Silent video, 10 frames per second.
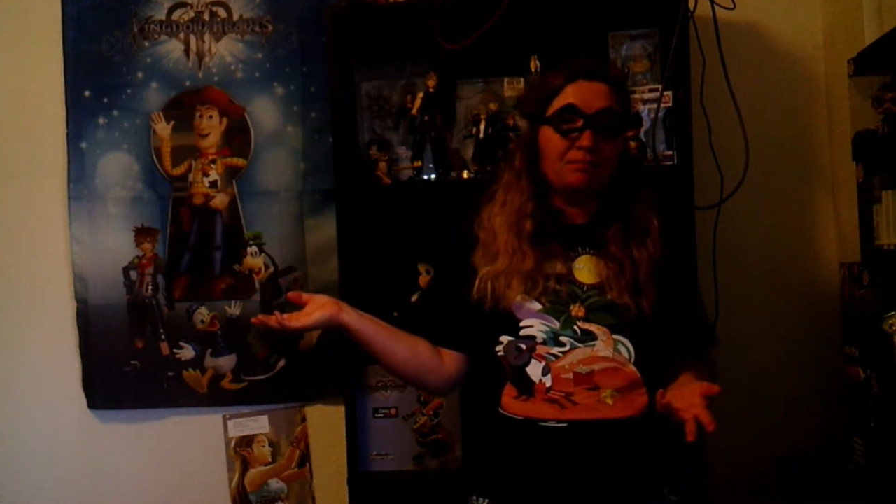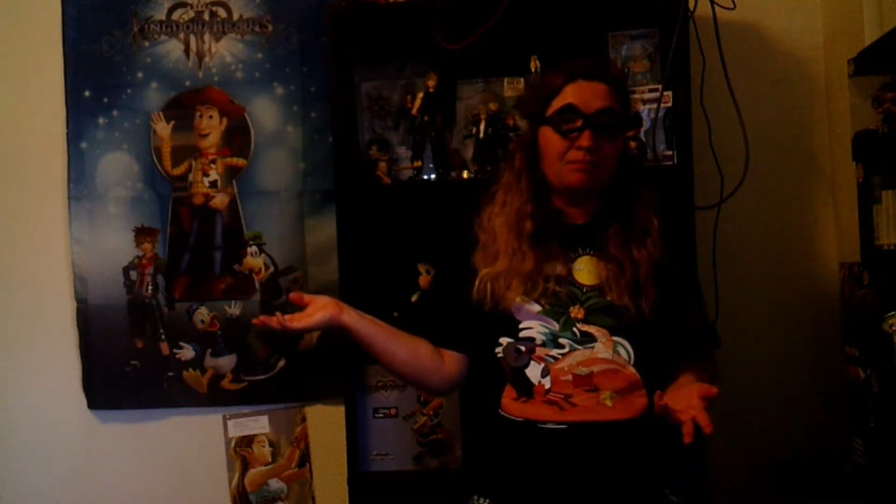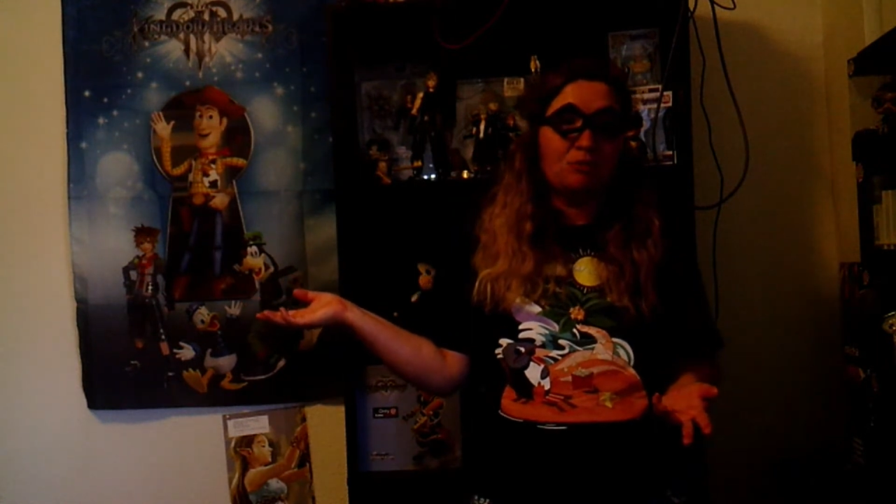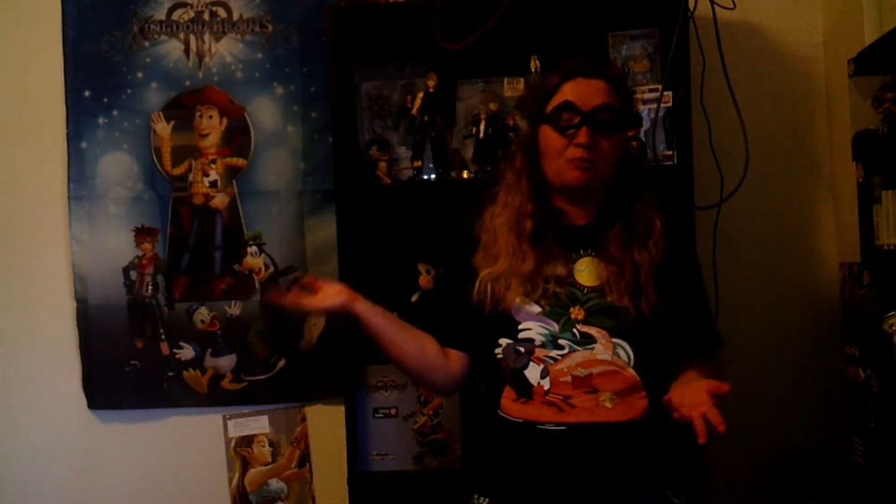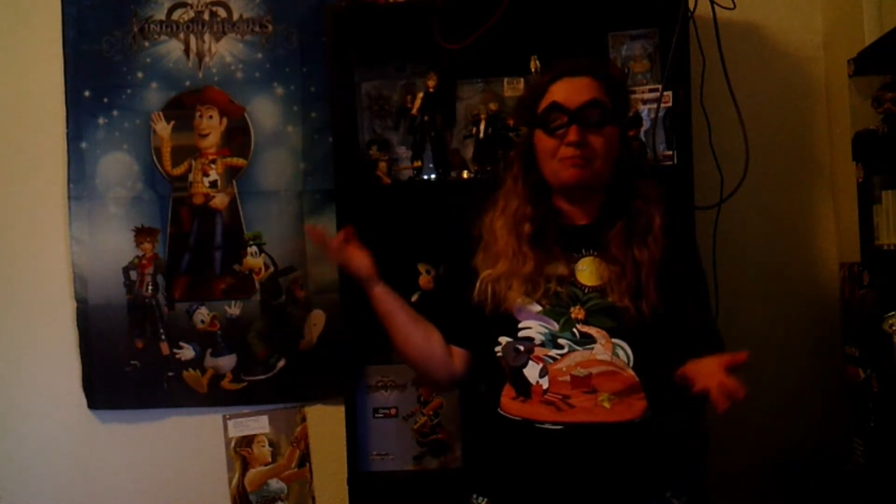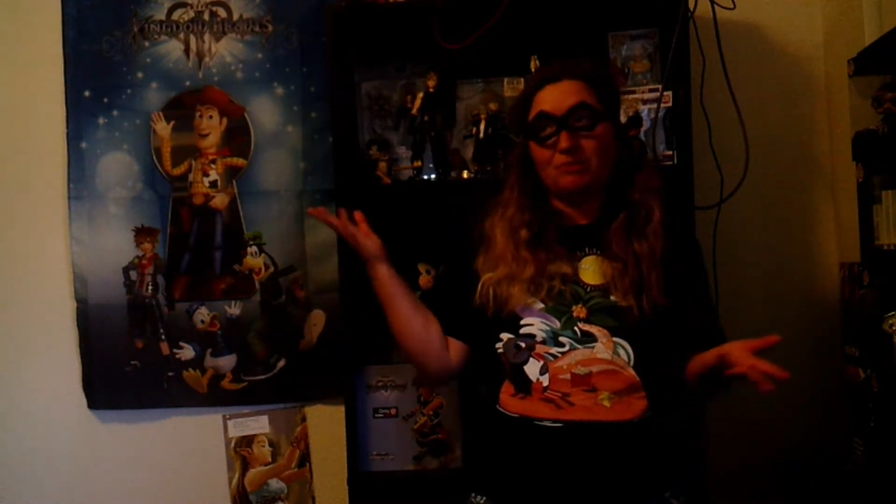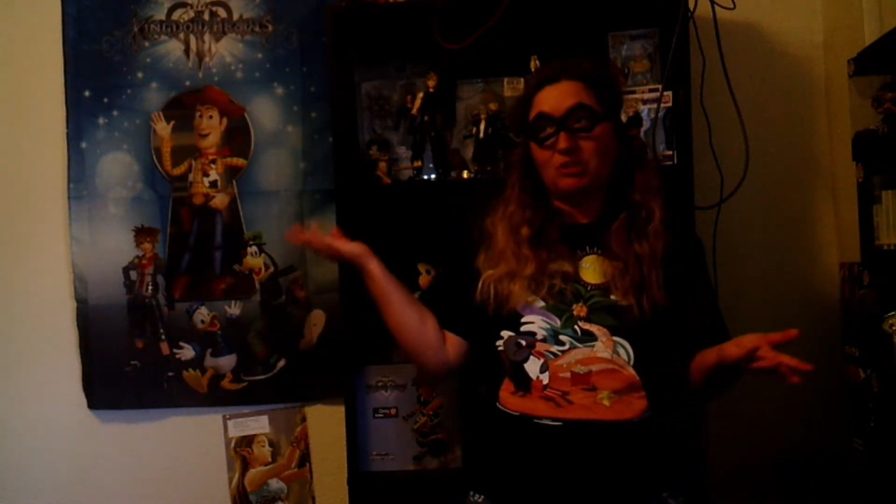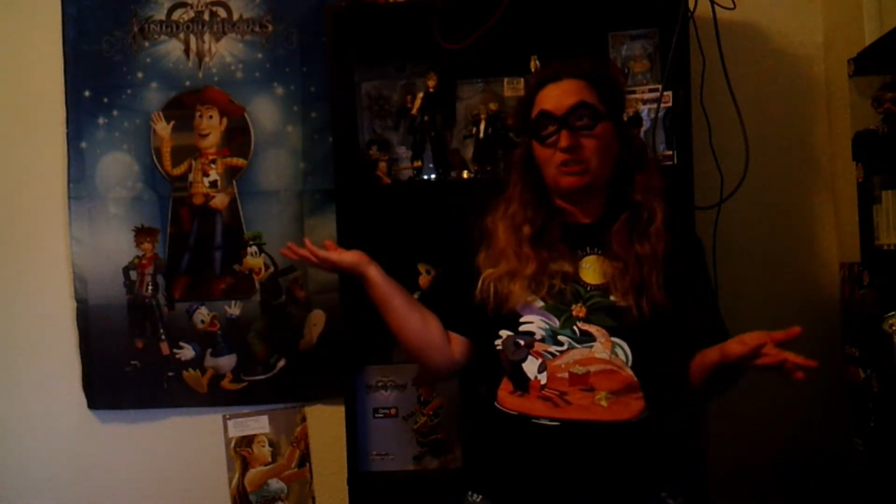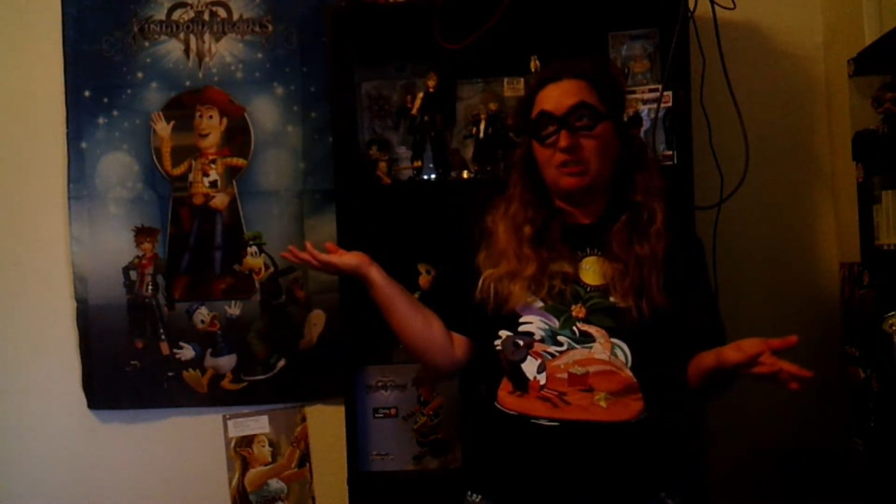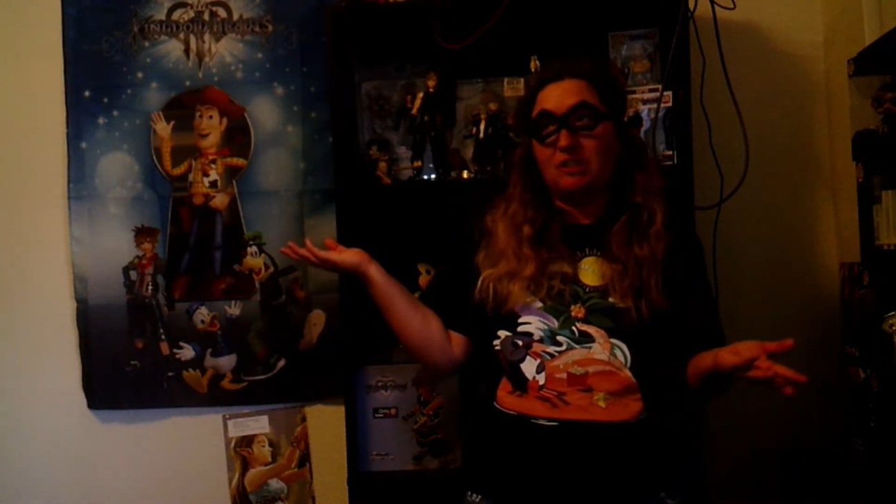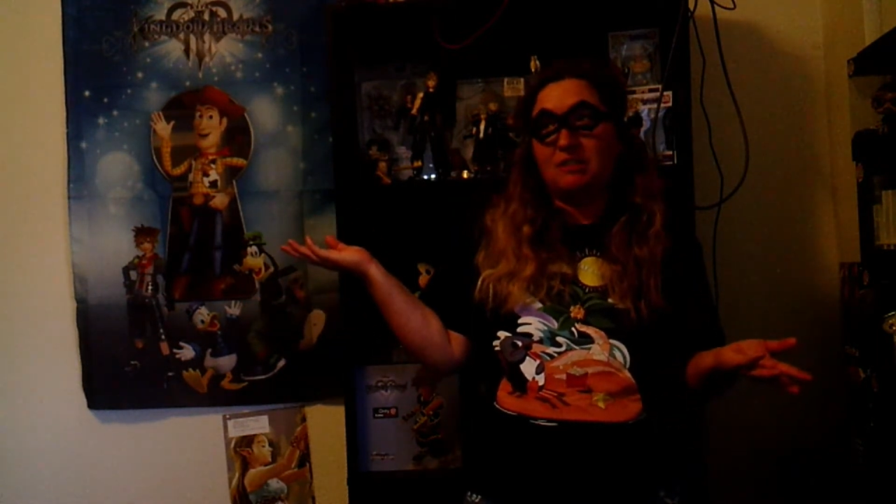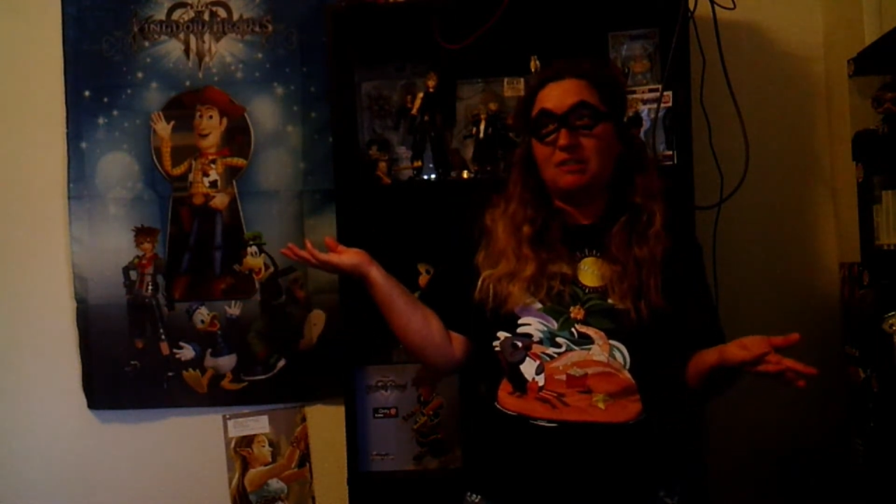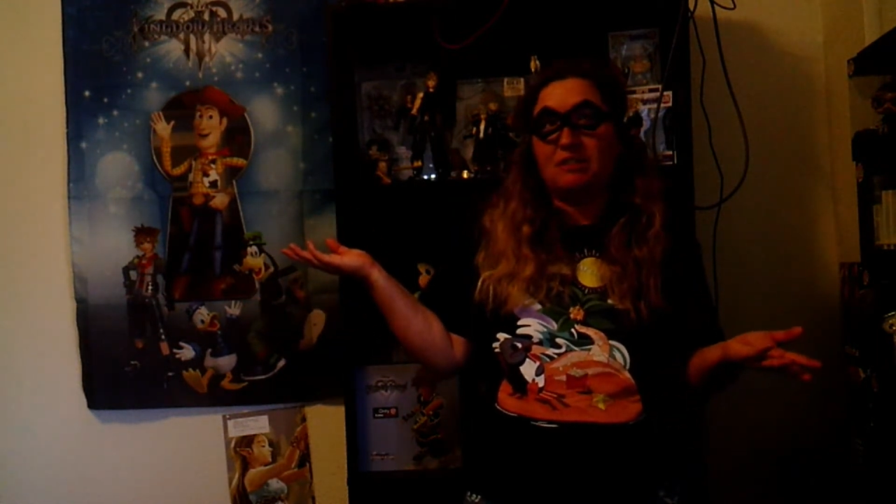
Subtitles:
Well, she